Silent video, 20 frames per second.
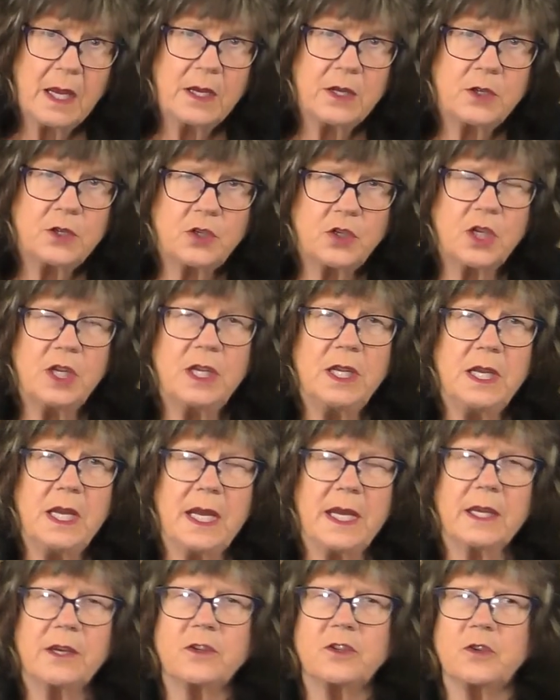she
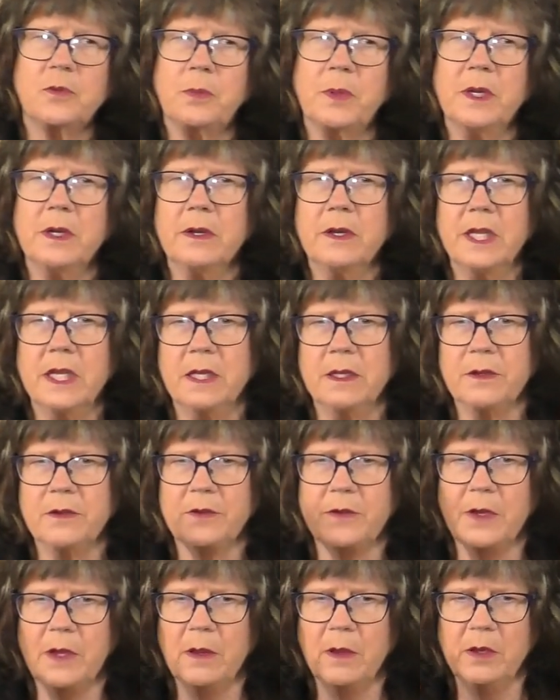
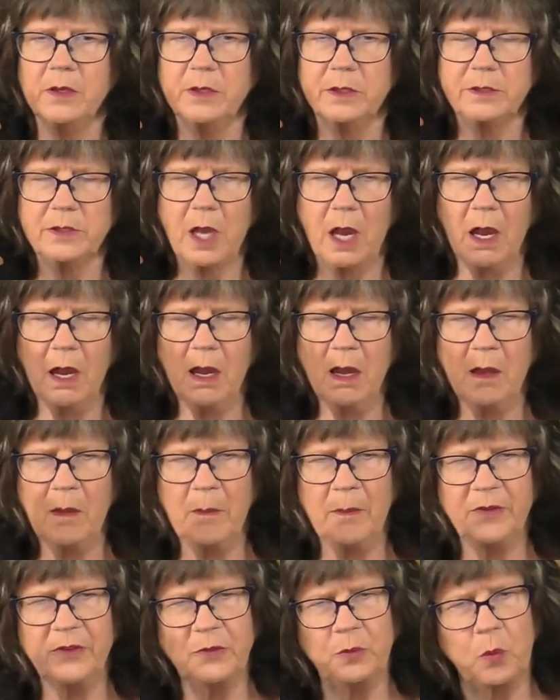experienced
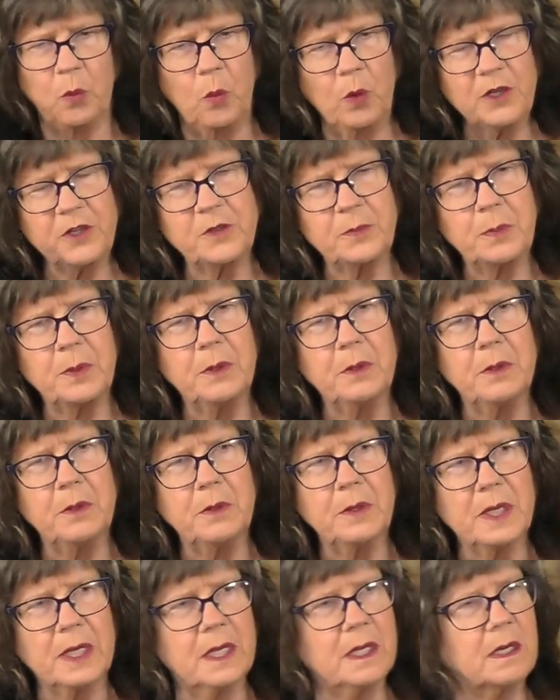Tom's
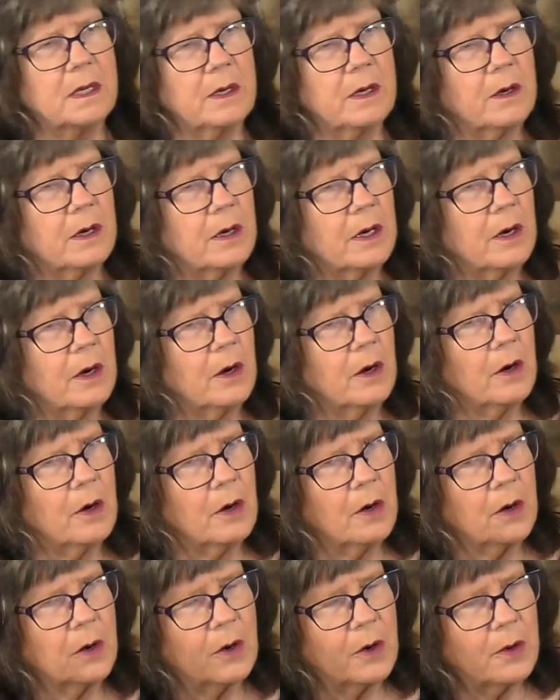whisper in
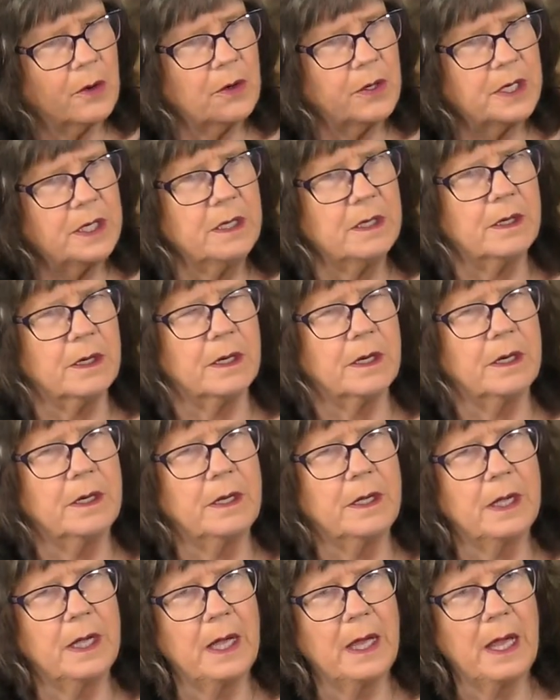her ear
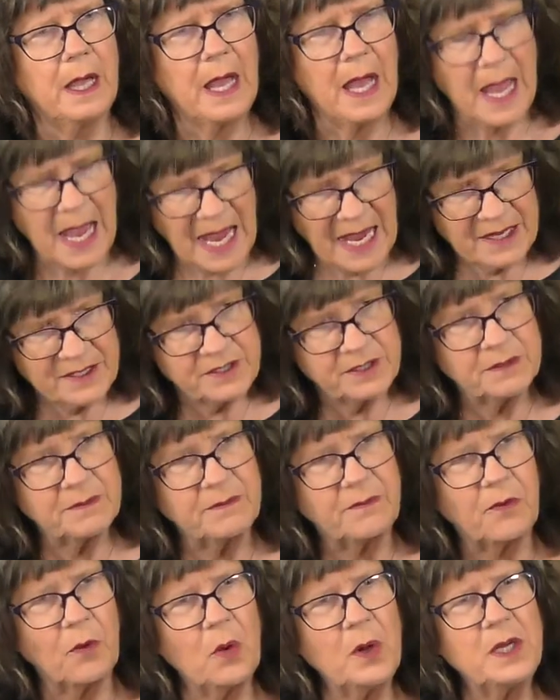as the
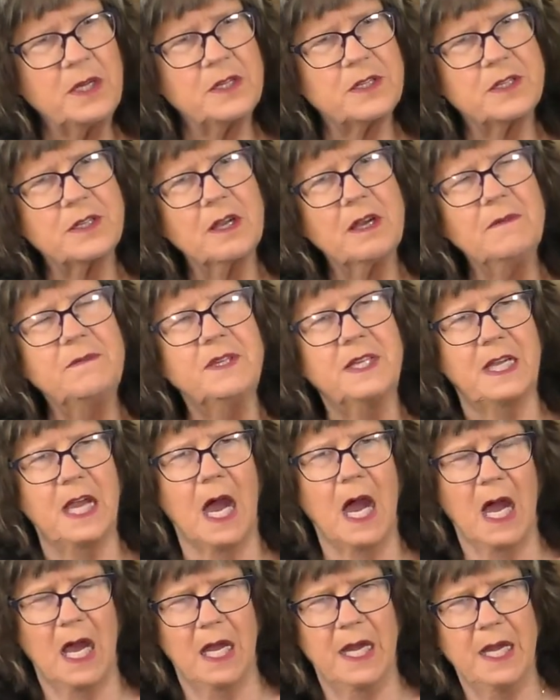voice of
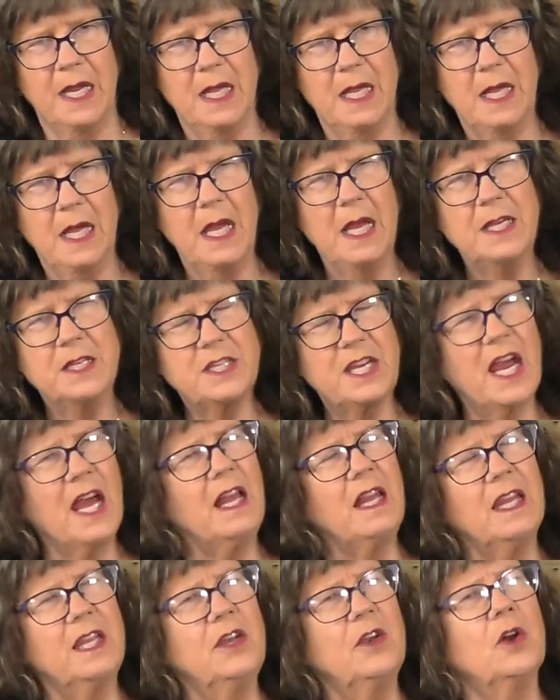God
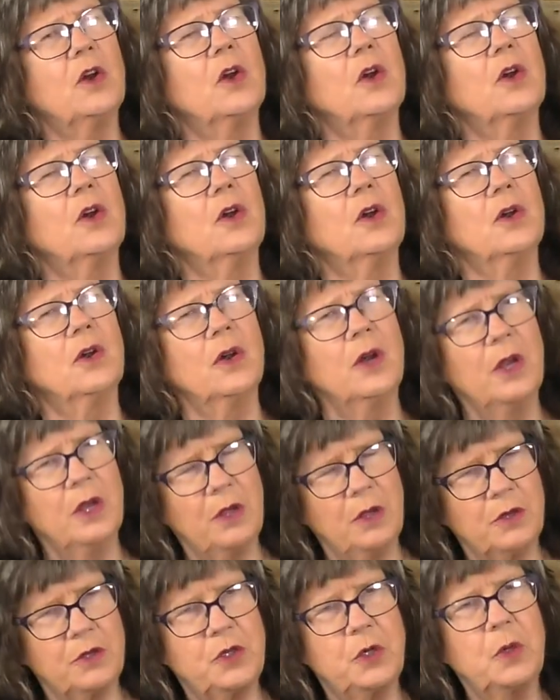telling her
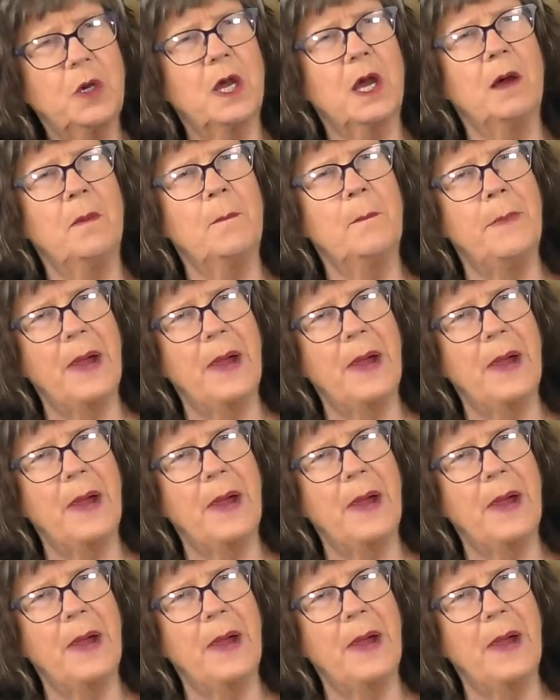to come